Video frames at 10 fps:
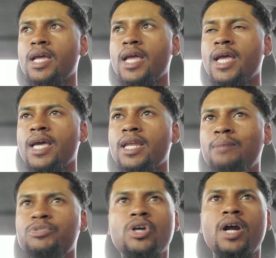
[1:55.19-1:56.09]
And I'm
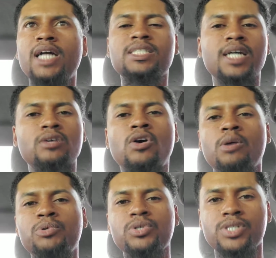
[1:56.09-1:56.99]
sorry, I just got to call
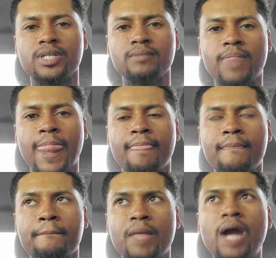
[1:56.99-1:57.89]
bullshit.
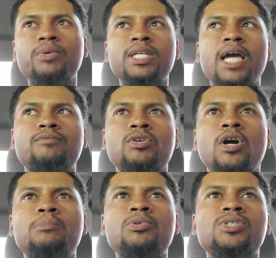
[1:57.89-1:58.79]
I really have to
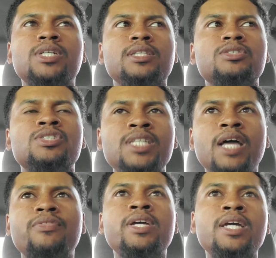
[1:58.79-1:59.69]
call bullshit. There's
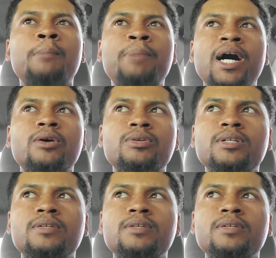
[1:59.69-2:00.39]
nothing about